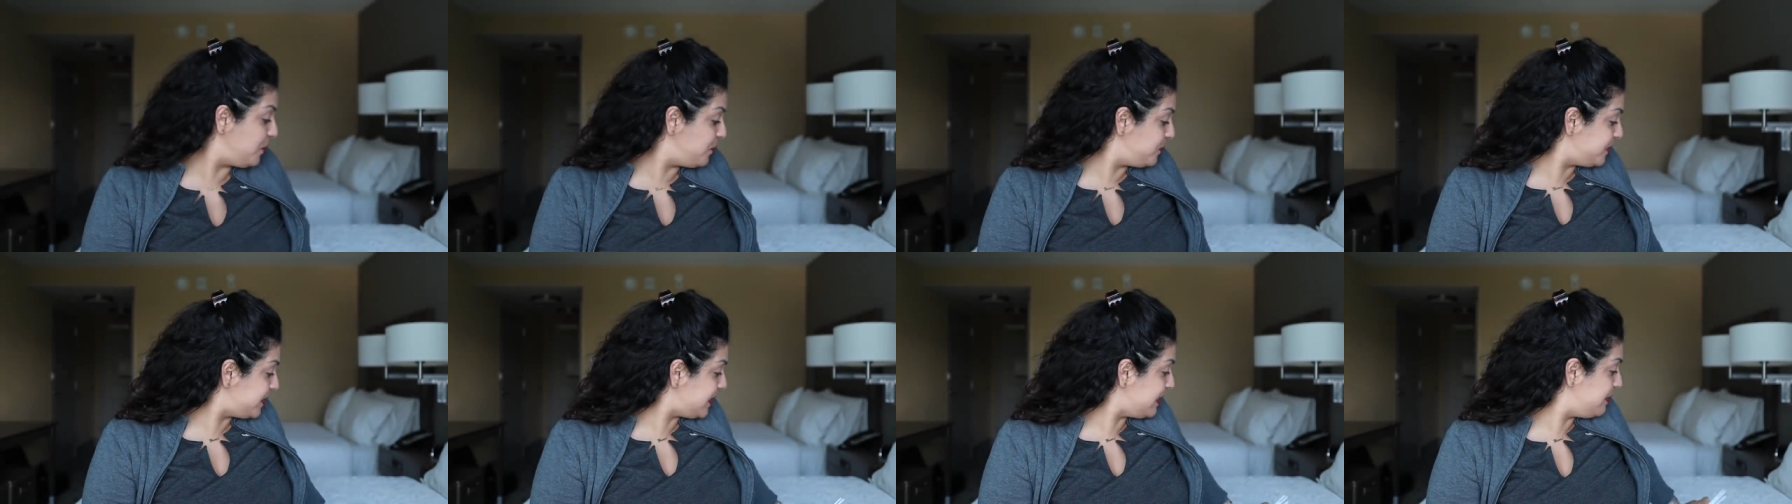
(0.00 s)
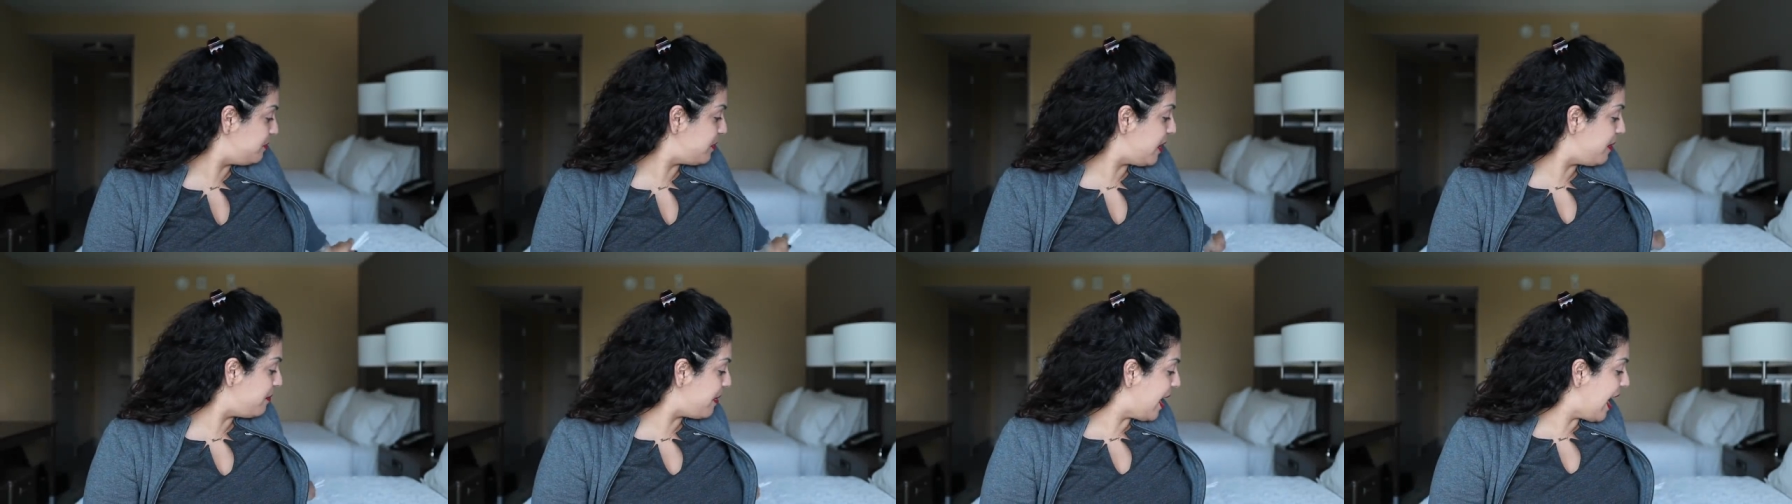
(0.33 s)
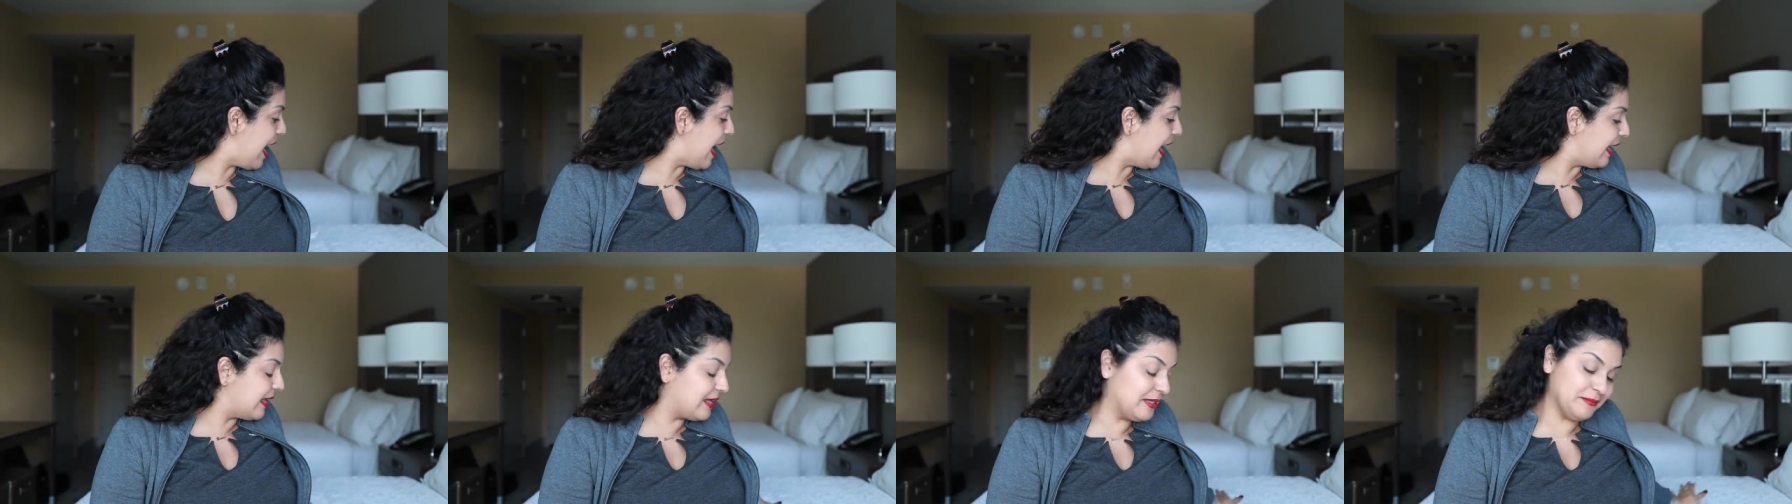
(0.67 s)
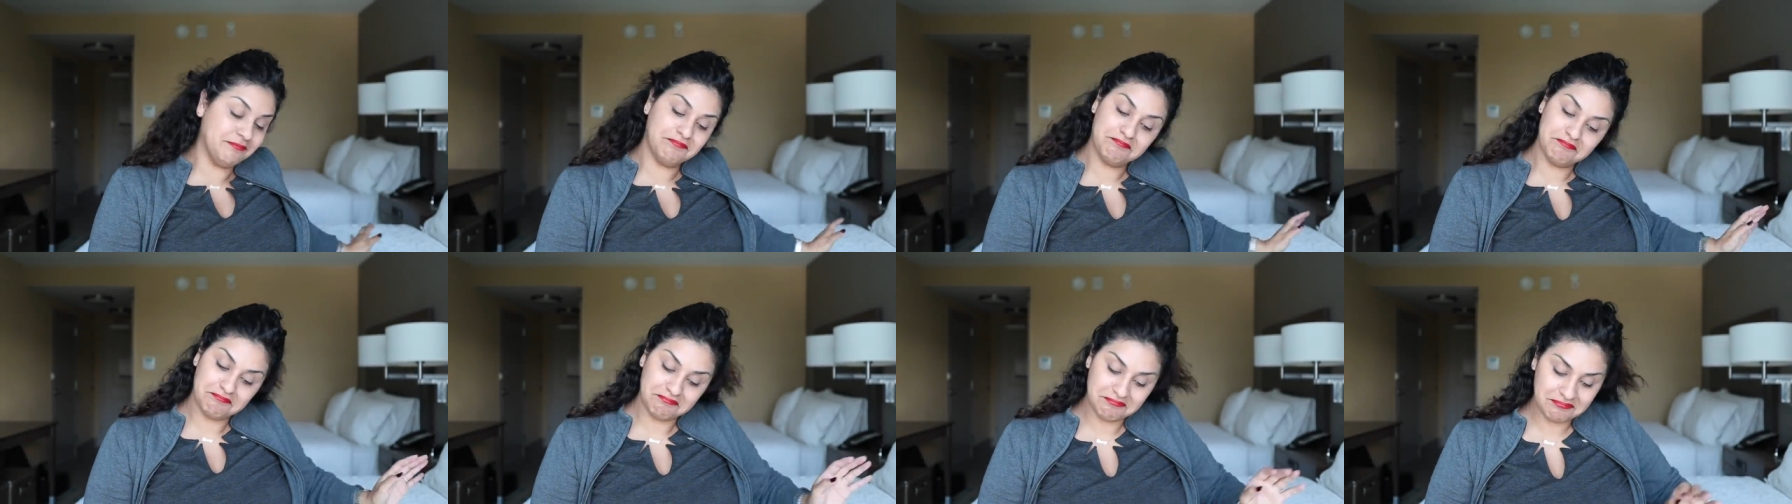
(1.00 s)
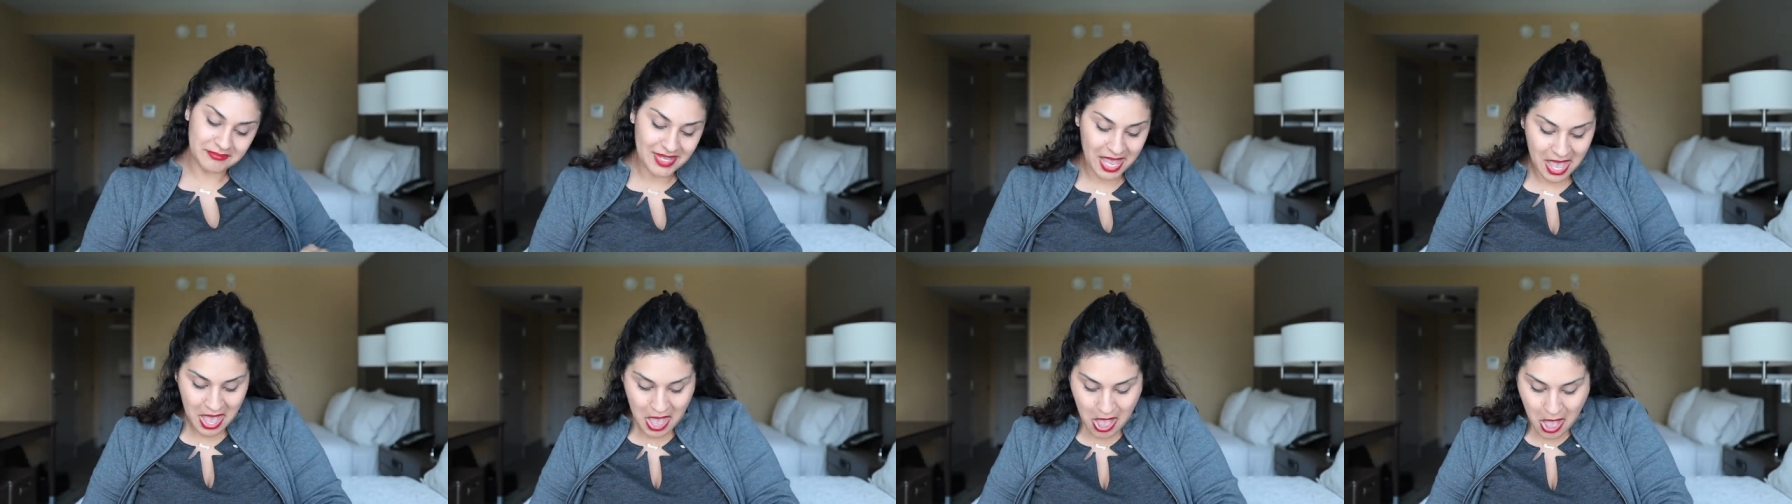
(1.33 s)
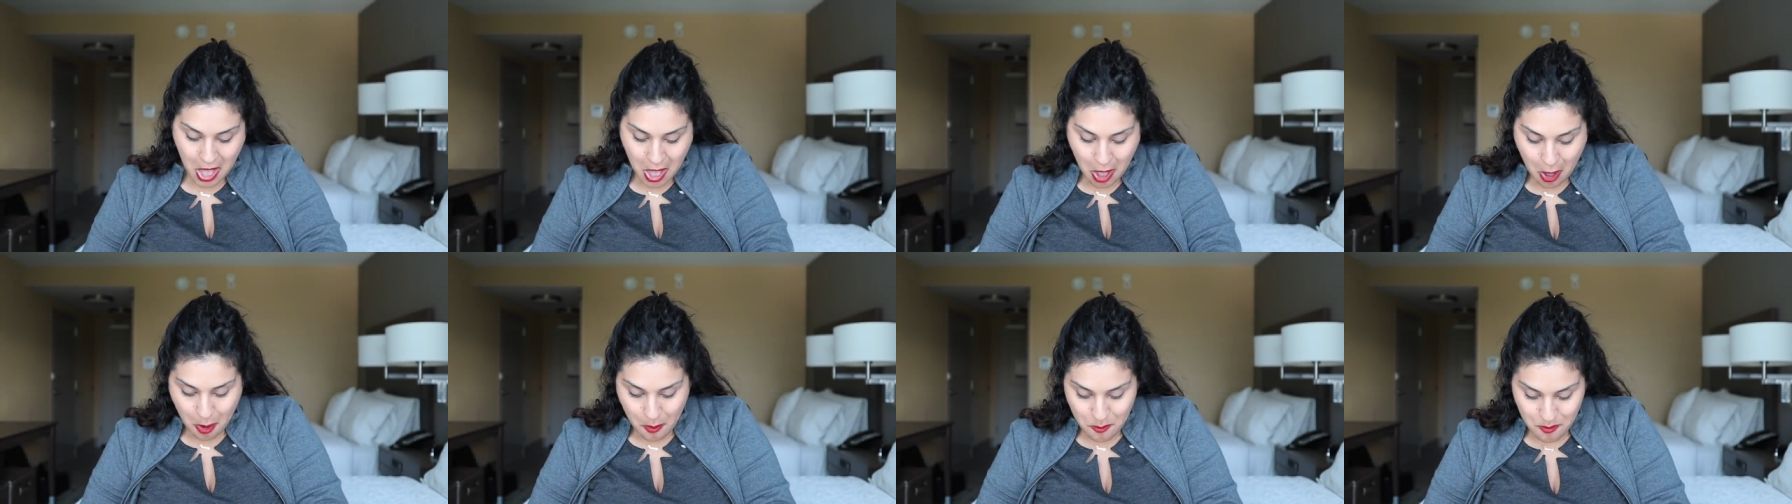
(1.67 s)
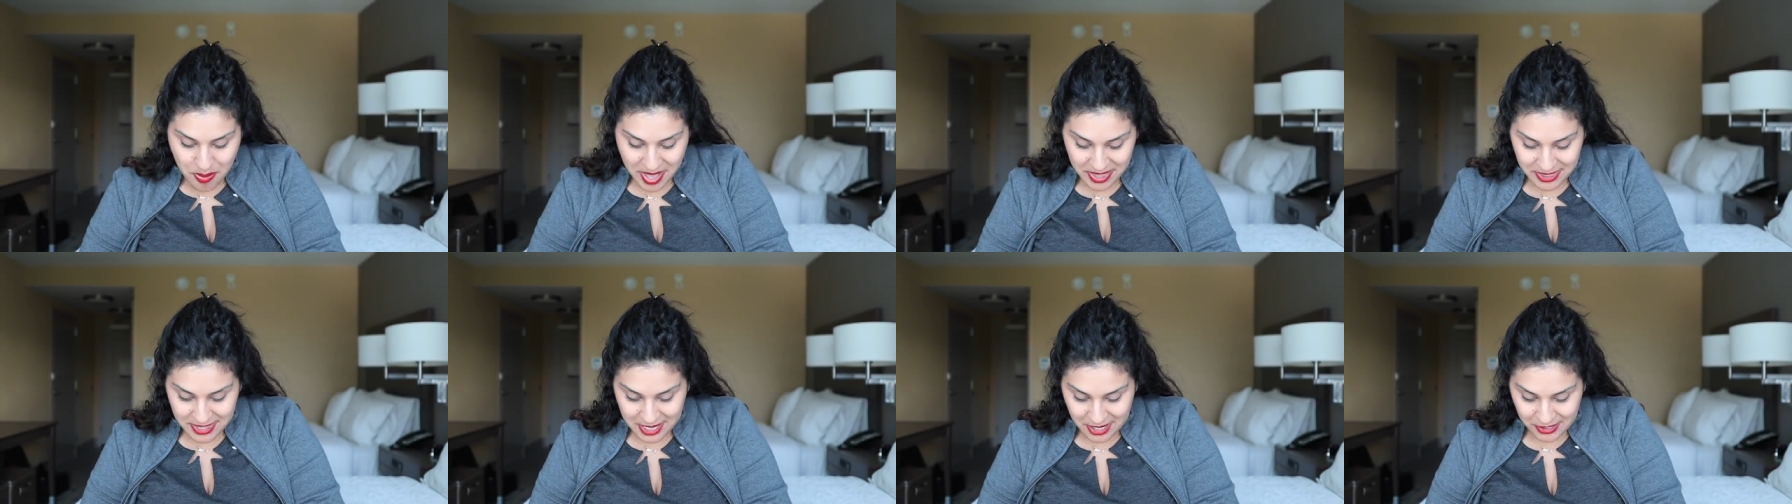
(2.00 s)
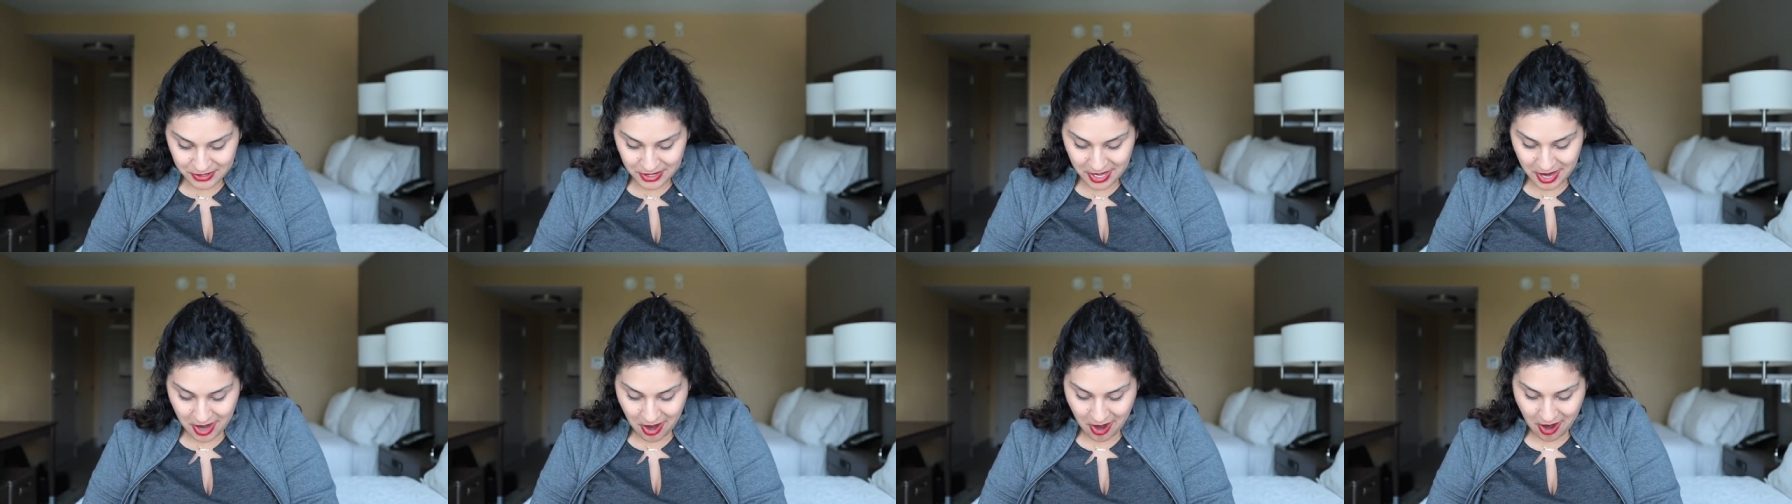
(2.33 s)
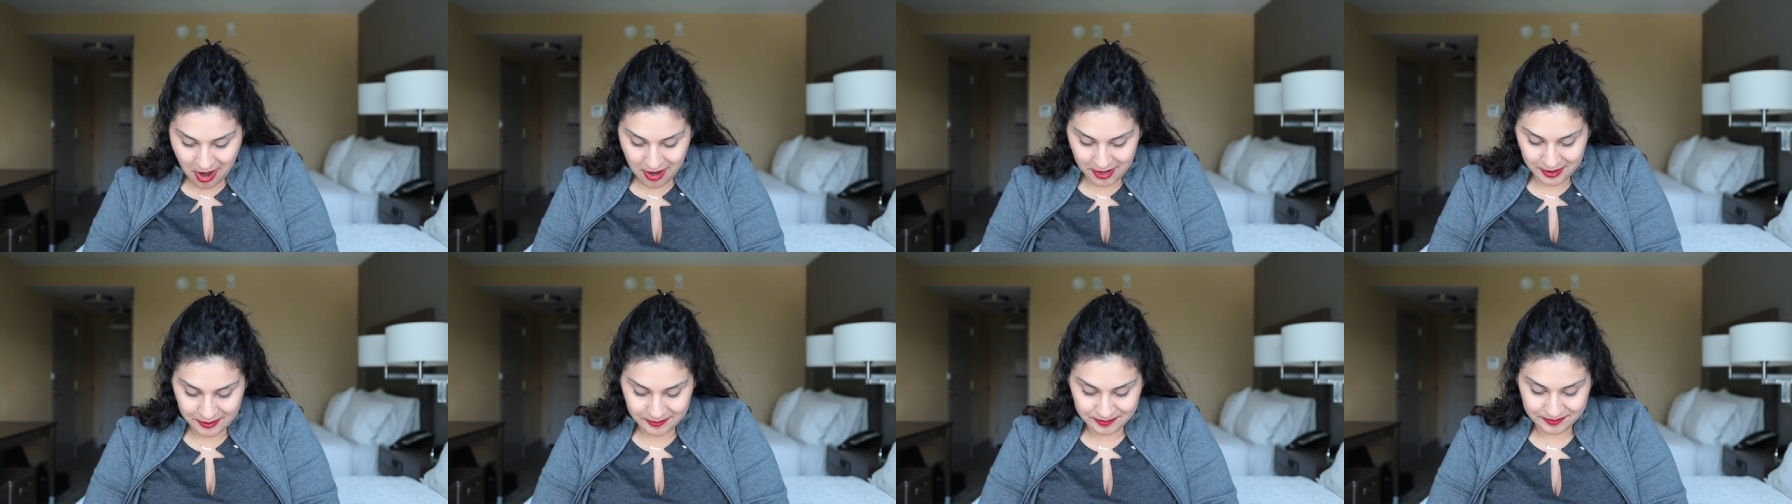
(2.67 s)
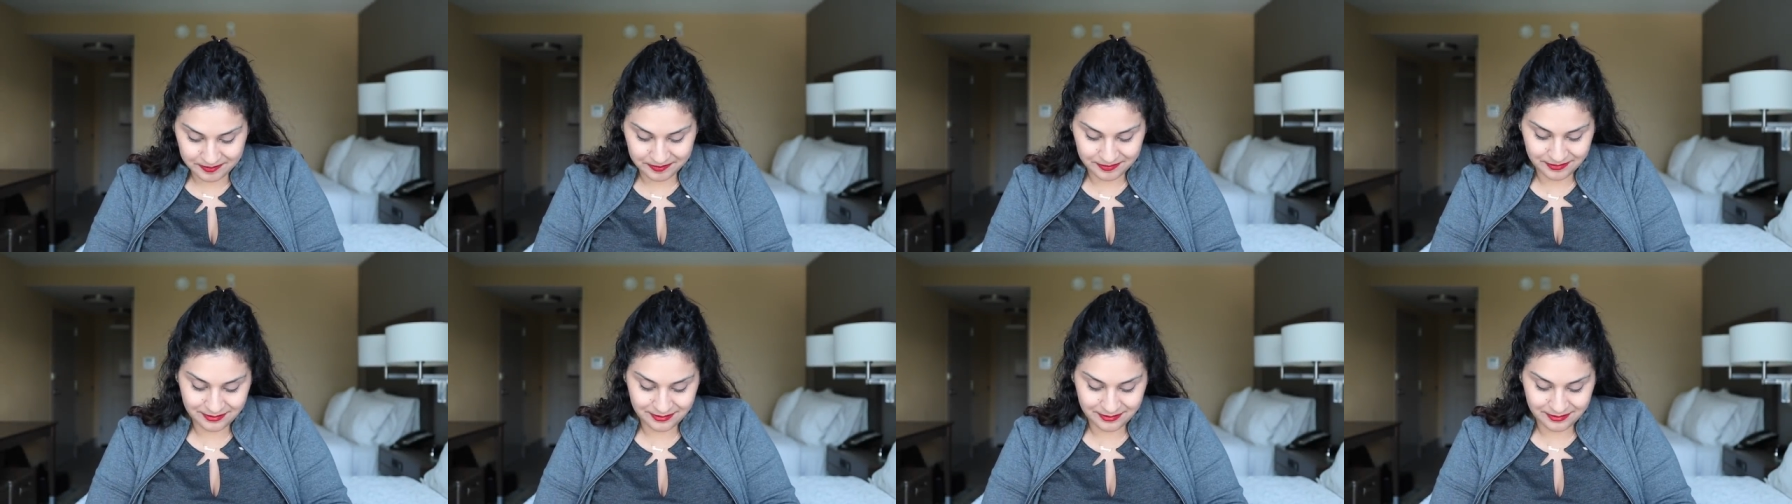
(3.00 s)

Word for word: those in my bag, but there they are.